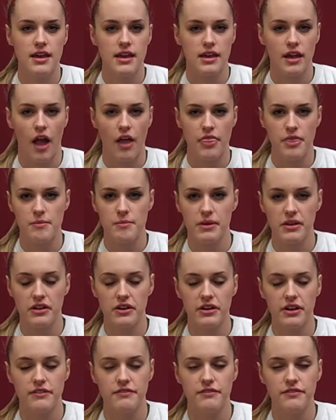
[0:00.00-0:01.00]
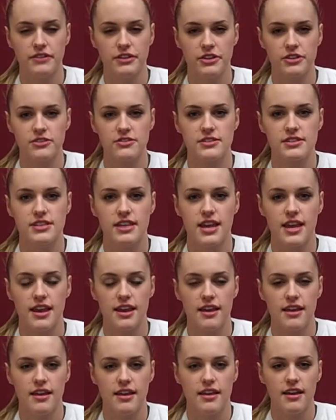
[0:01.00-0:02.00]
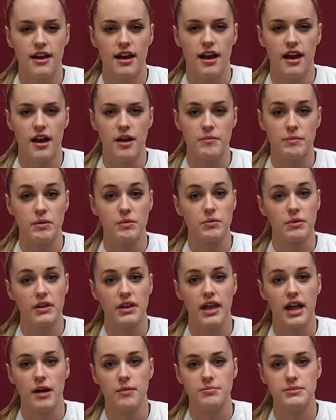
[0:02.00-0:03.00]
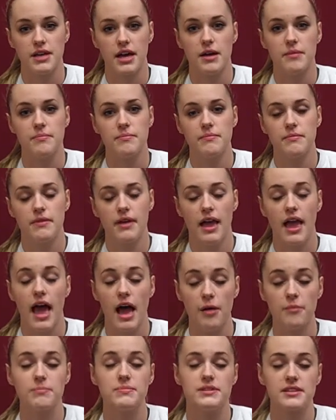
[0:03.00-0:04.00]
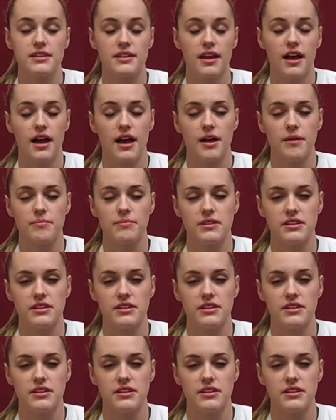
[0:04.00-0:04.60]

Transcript: got them a little confused, and um, it really helped up helped um,